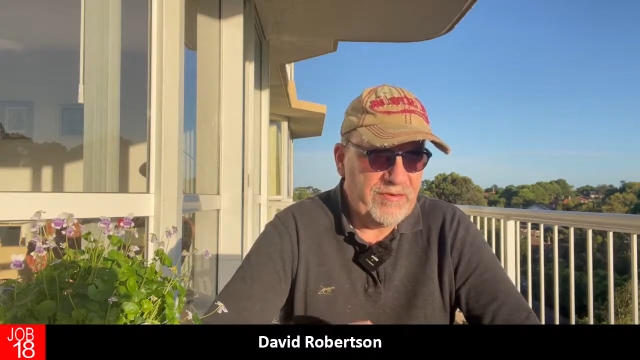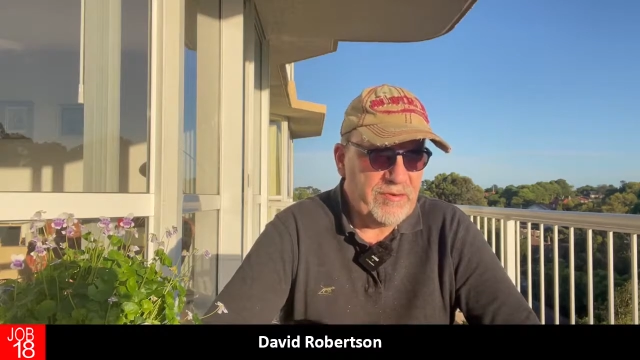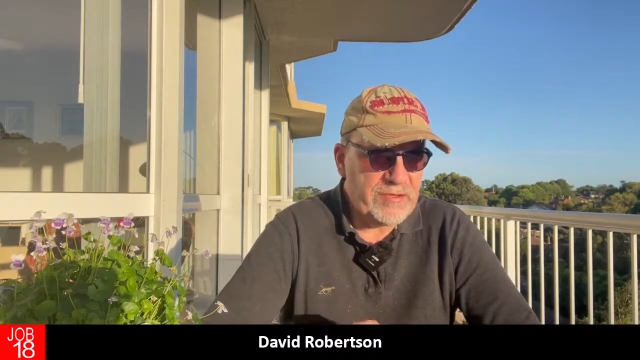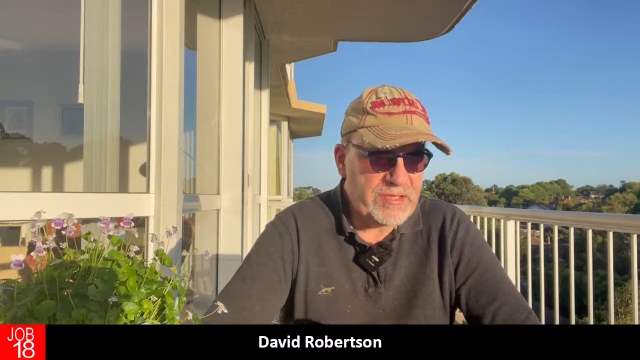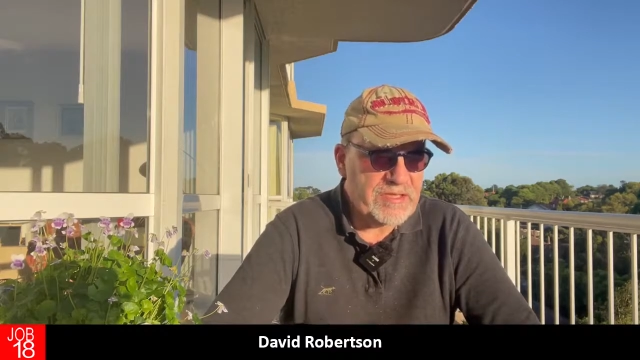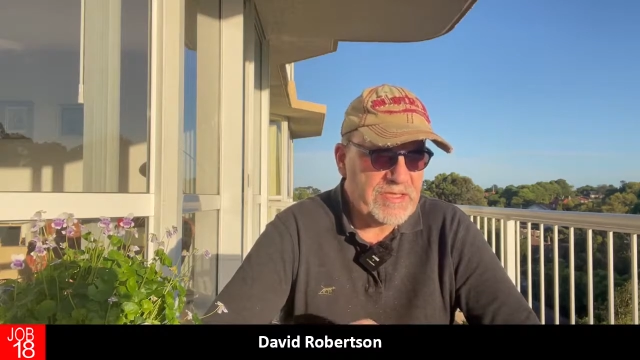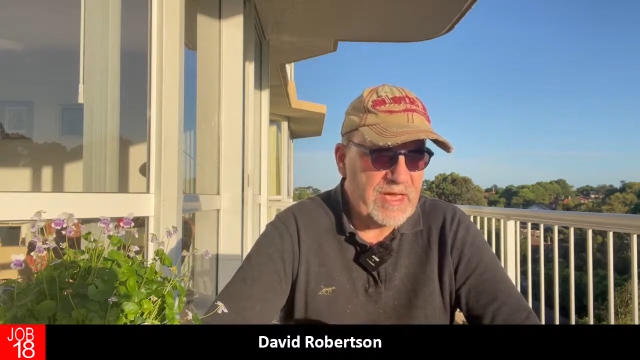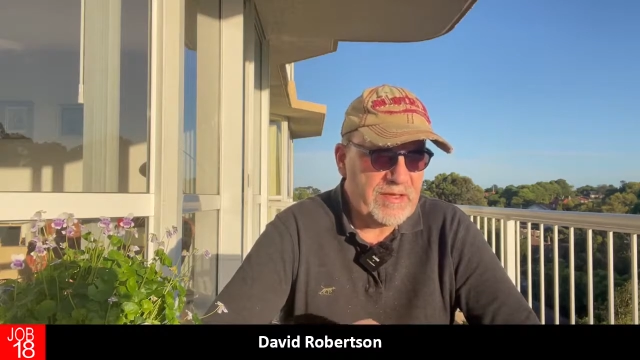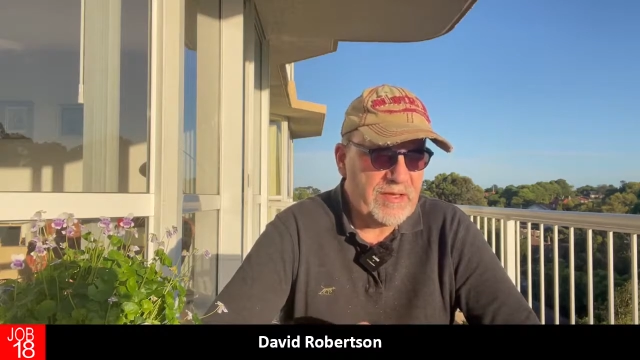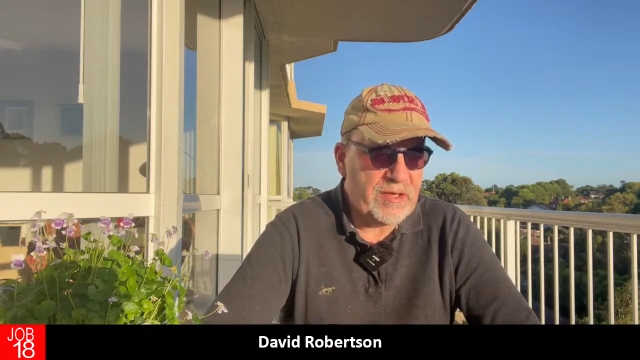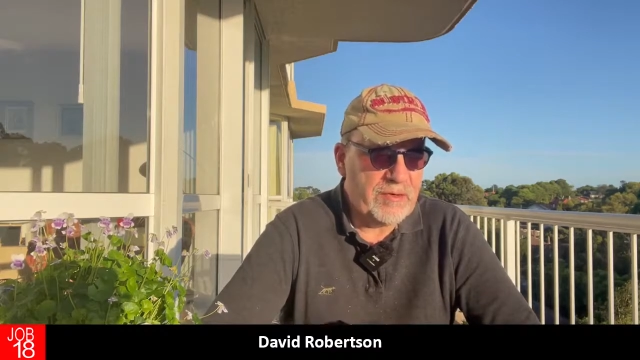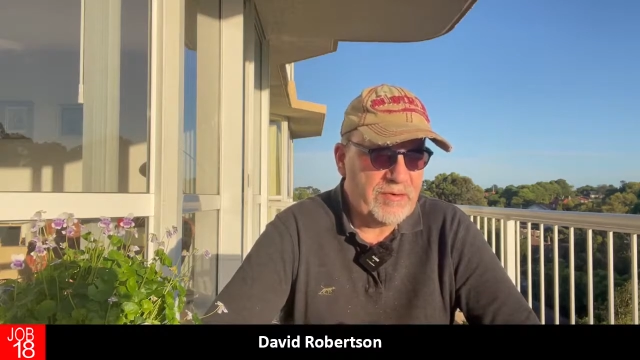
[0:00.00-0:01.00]
is not just
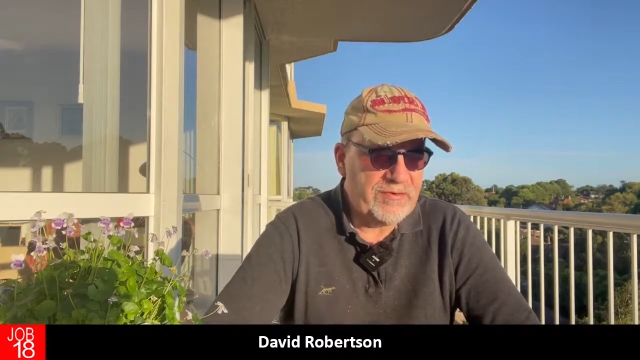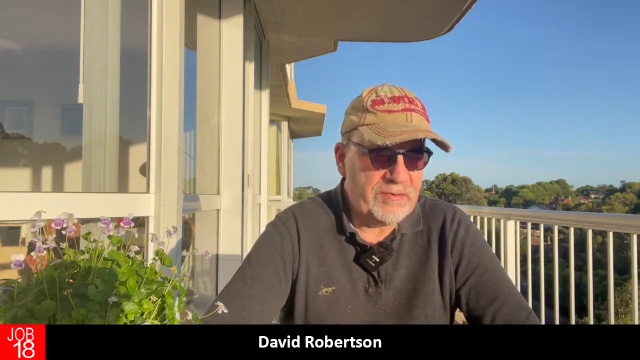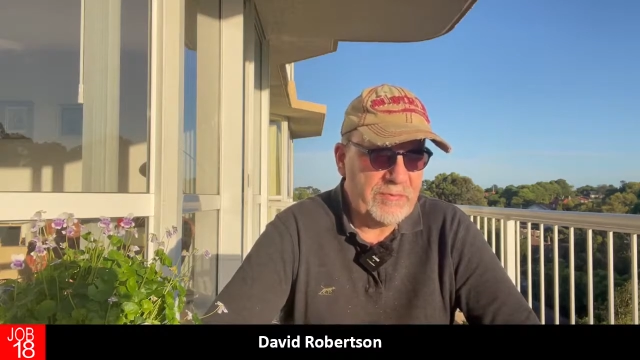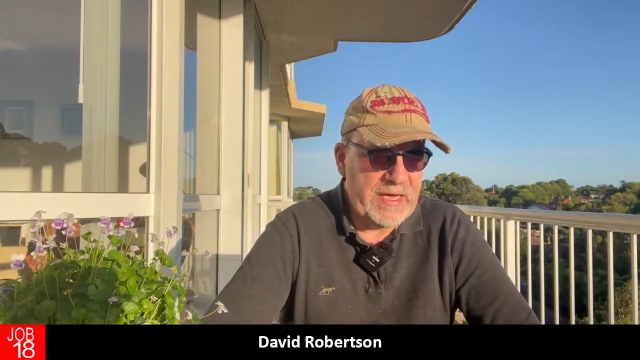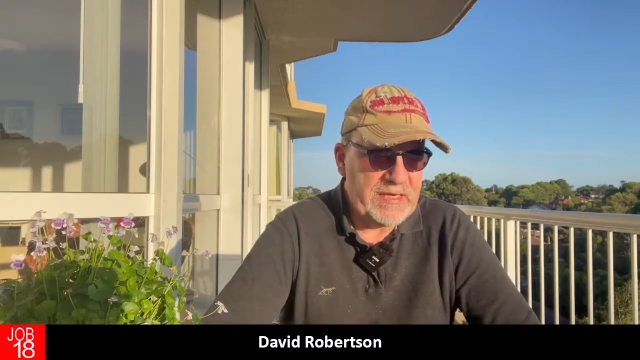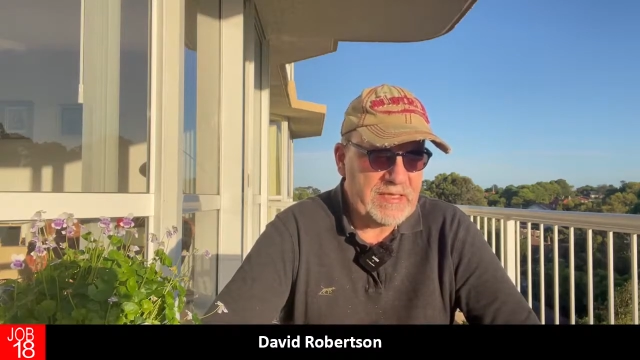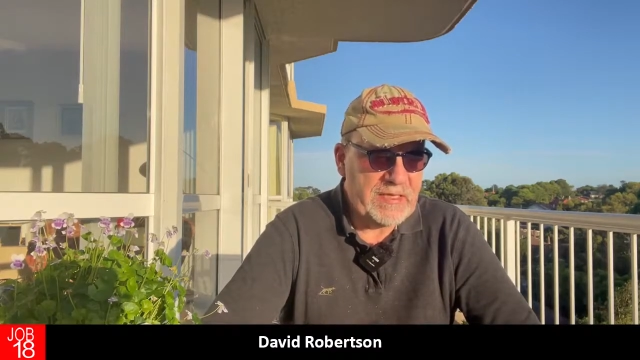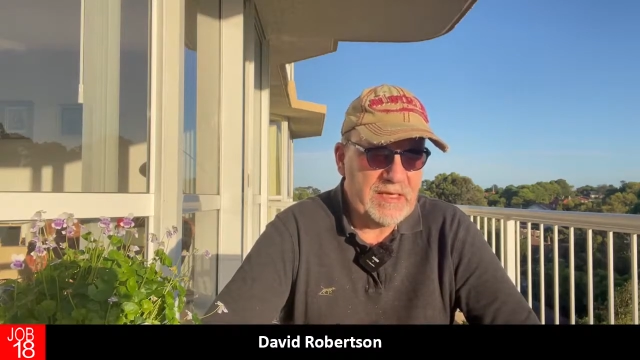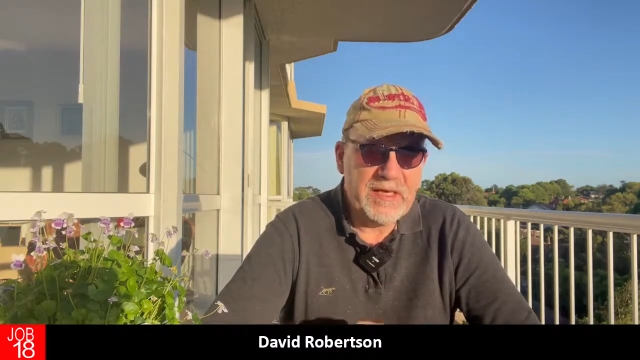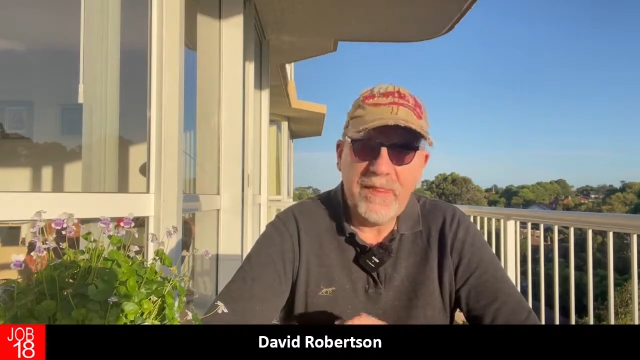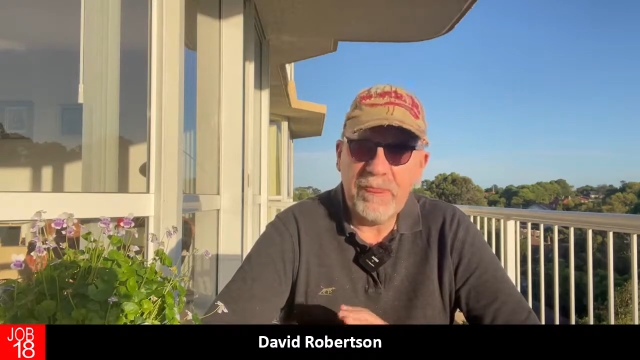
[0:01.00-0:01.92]
saying that God is almighty,